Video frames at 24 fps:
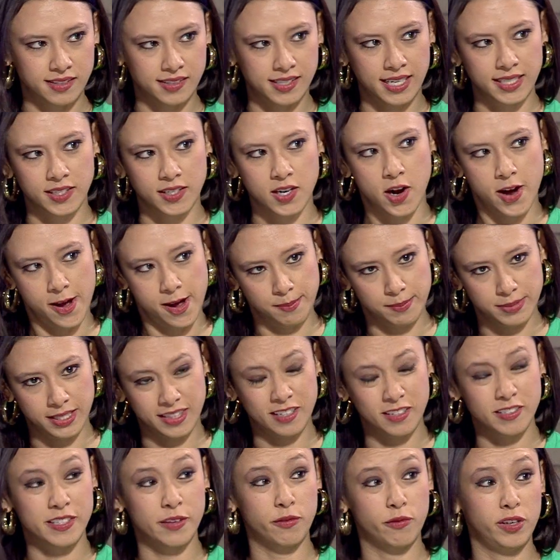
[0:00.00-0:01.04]
sitcoms, and
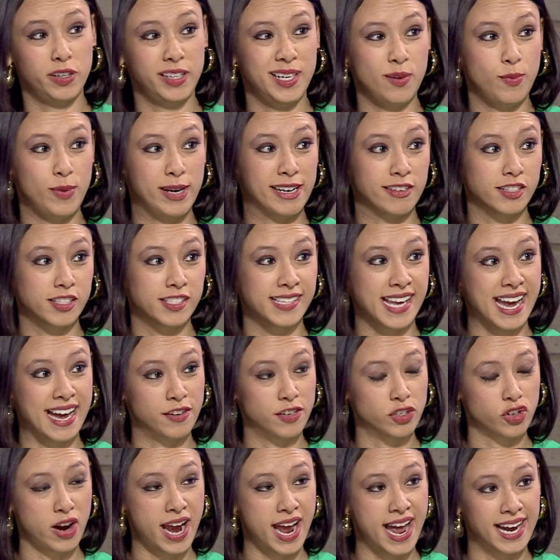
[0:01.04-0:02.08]
there's a really weird
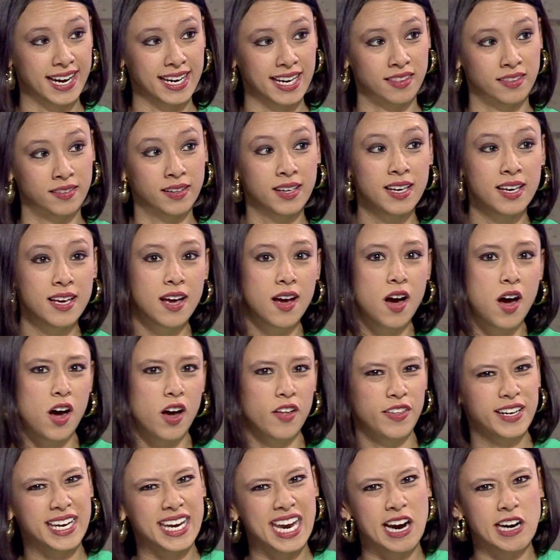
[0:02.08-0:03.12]
soundtrack, and all
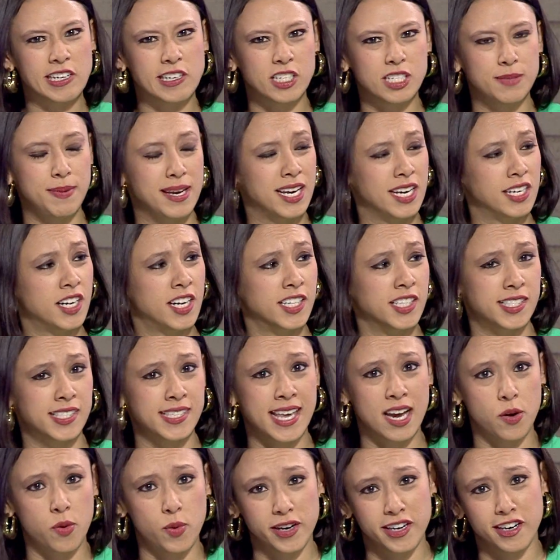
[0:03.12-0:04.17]
the characters speak in non
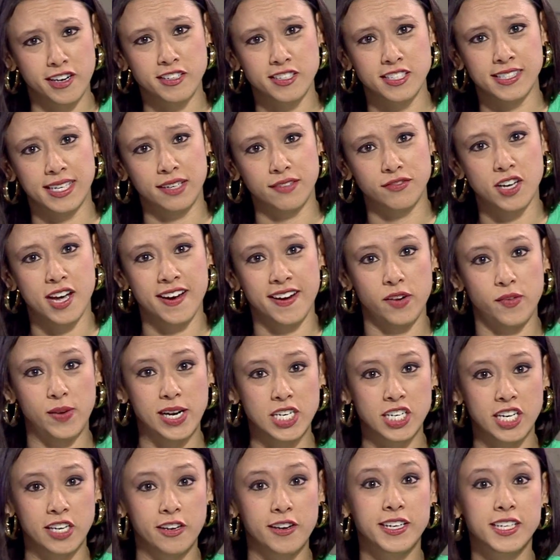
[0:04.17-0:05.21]
sequiturs instead of talking to
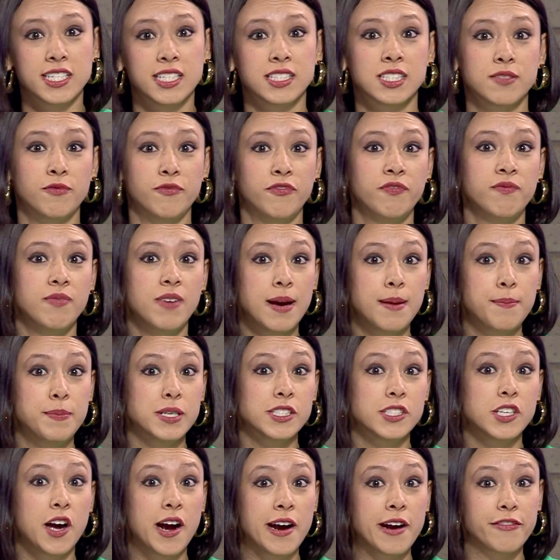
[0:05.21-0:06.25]
each other. It's just a
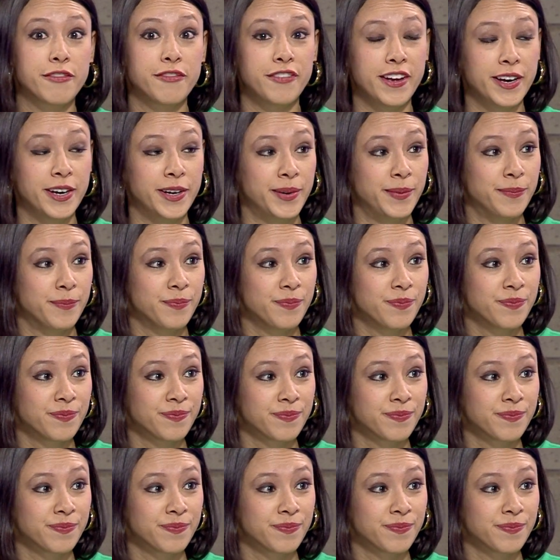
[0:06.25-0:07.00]
bizarre film,